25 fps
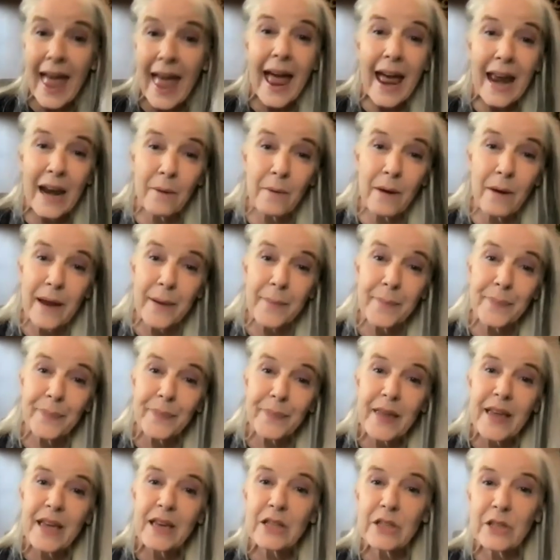Anyway,
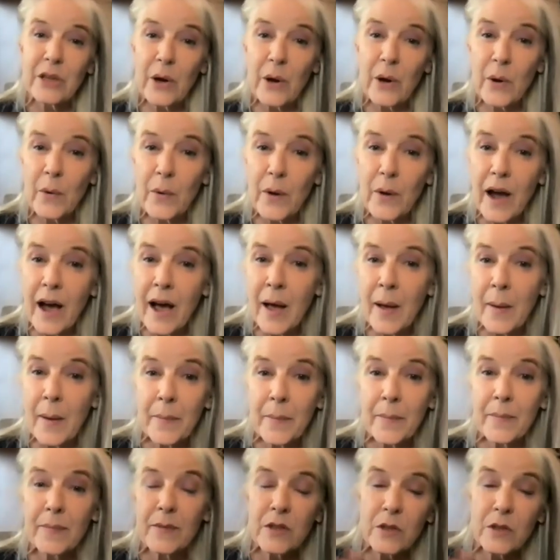so
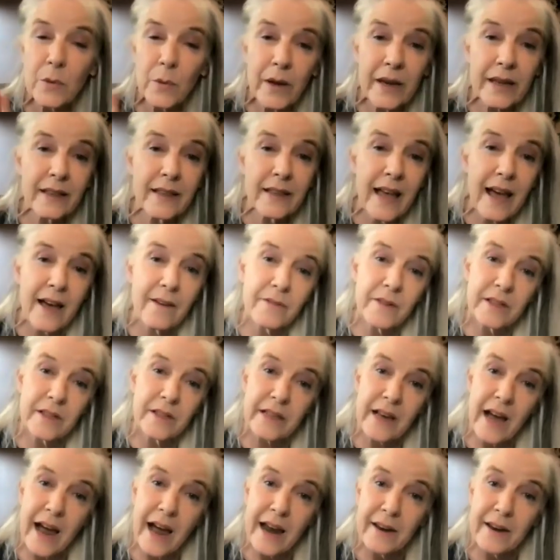Swing Left is
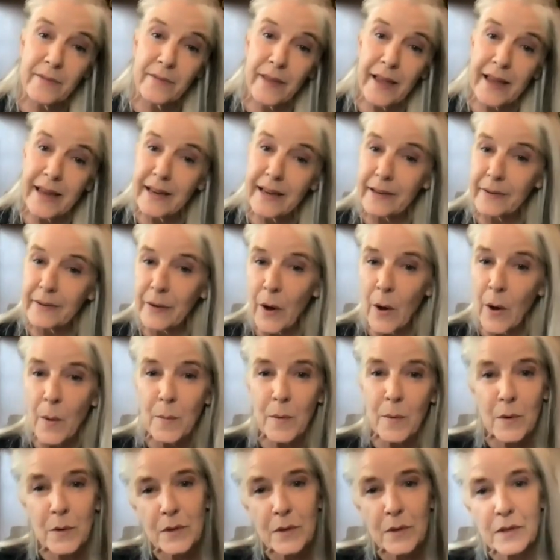kind of like
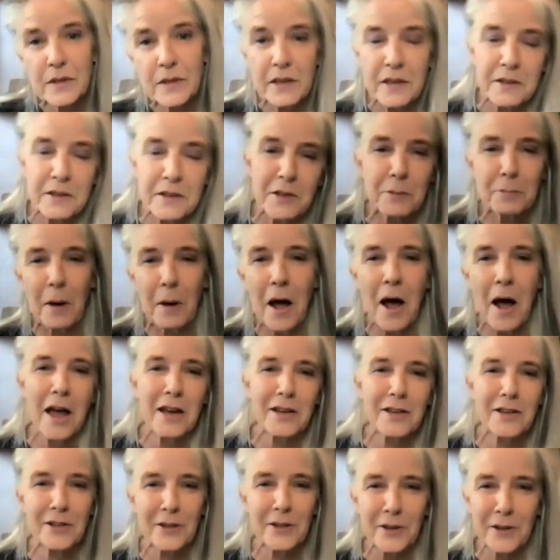almost the
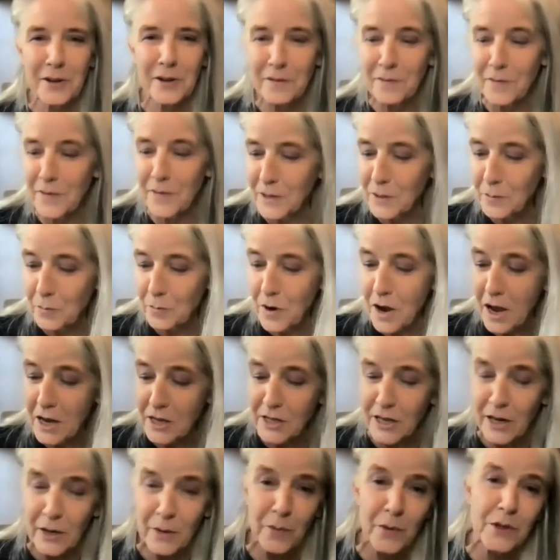sponsor of this
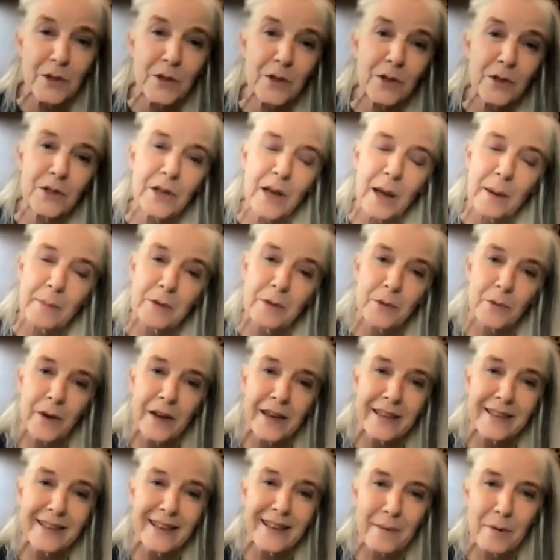project Whistle Stop
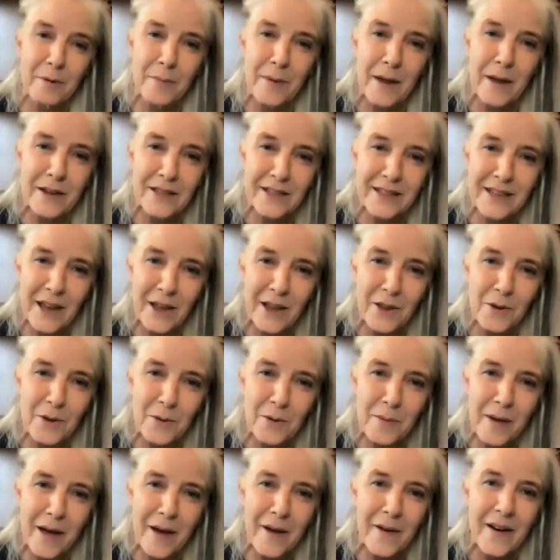Swing that I'm about to tell you
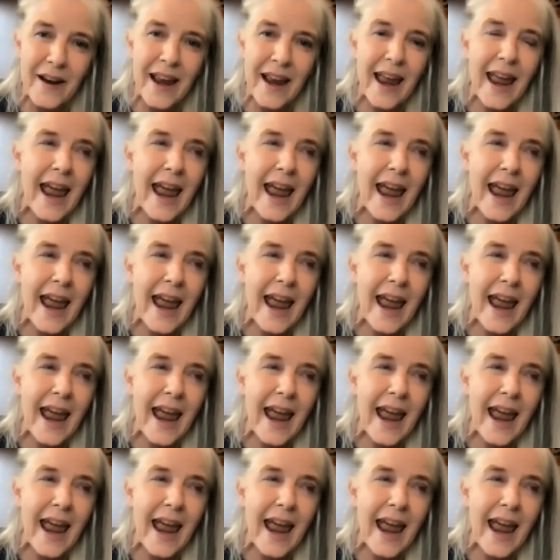about.